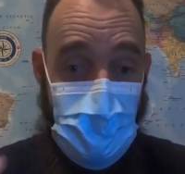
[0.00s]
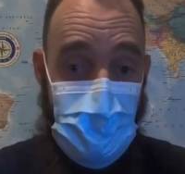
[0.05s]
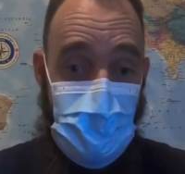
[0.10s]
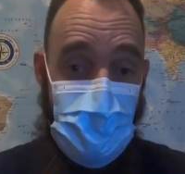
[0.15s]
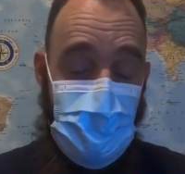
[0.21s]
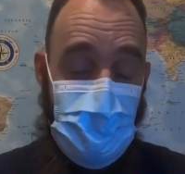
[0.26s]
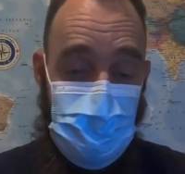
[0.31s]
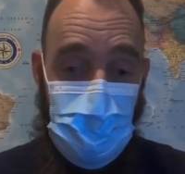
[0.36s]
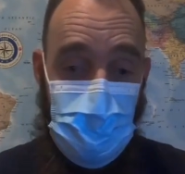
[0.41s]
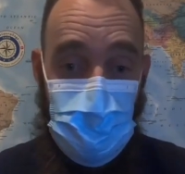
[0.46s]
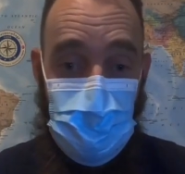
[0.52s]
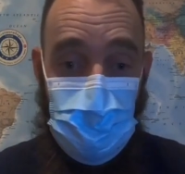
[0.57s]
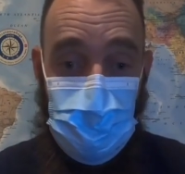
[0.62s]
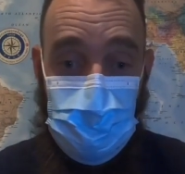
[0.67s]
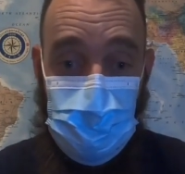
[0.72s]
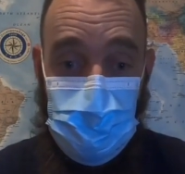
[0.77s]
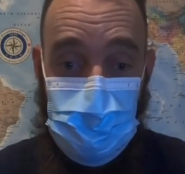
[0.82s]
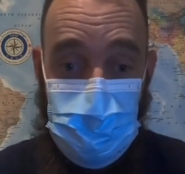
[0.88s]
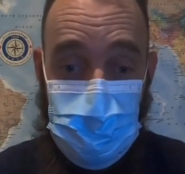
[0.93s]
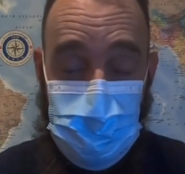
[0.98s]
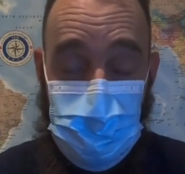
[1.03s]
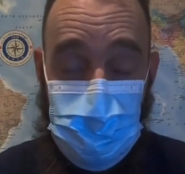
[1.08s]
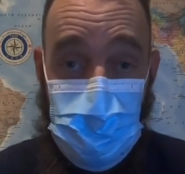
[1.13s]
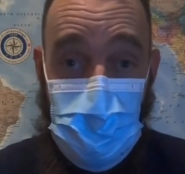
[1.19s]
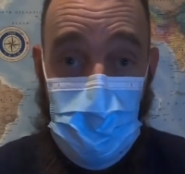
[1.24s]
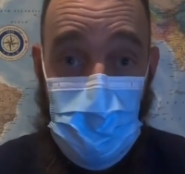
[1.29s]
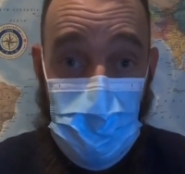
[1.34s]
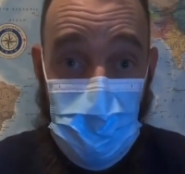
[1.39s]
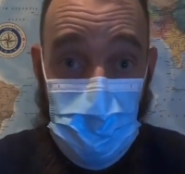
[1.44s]
Easy goes.
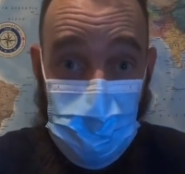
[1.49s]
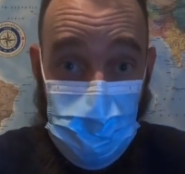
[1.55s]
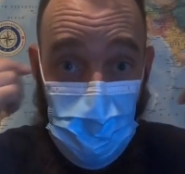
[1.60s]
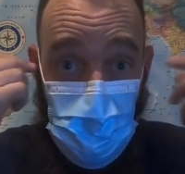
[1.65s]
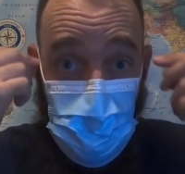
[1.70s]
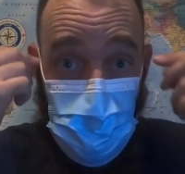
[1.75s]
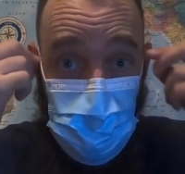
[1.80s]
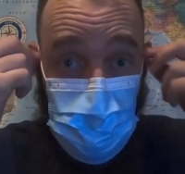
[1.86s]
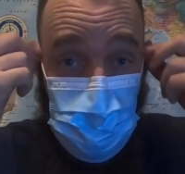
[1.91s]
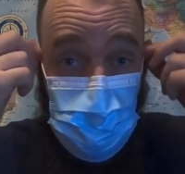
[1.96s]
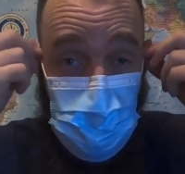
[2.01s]
So